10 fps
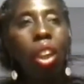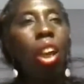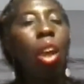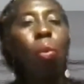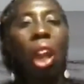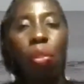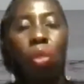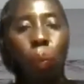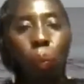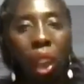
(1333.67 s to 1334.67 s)
we have to
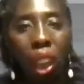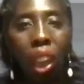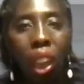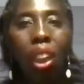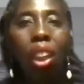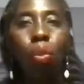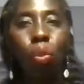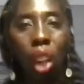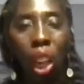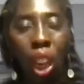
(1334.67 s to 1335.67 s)
plan in
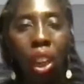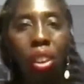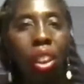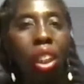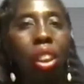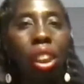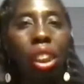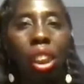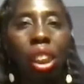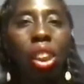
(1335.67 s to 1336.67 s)
advance. Like Sister
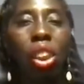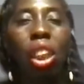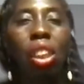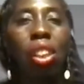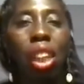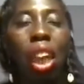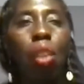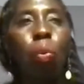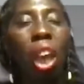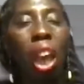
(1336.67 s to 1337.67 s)
Alecia has said,
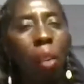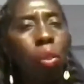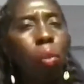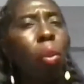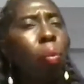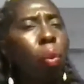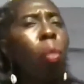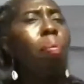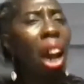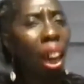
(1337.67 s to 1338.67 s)
we have to be more
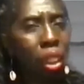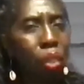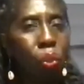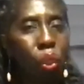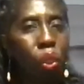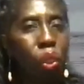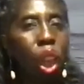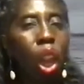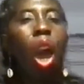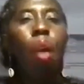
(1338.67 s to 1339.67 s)
mindful
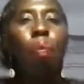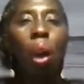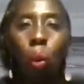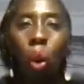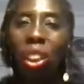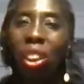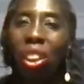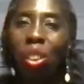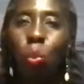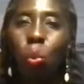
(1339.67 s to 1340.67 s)
about what it
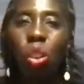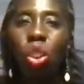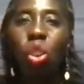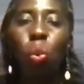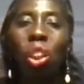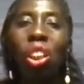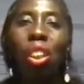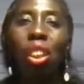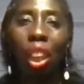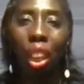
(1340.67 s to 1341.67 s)
is we are doing to
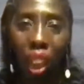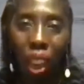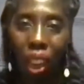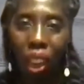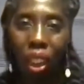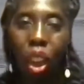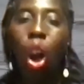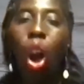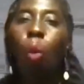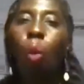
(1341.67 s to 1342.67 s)
the land.
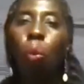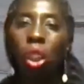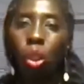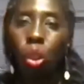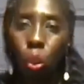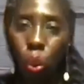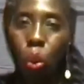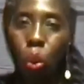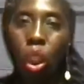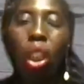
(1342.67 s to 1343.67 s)
Are we
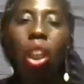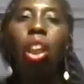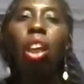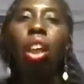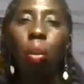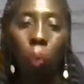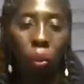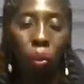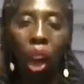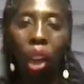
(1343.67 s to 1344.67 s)
truly
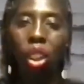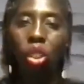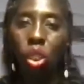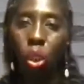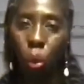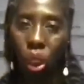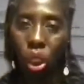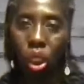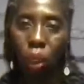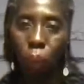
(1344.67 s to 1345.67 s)
providing stewardship?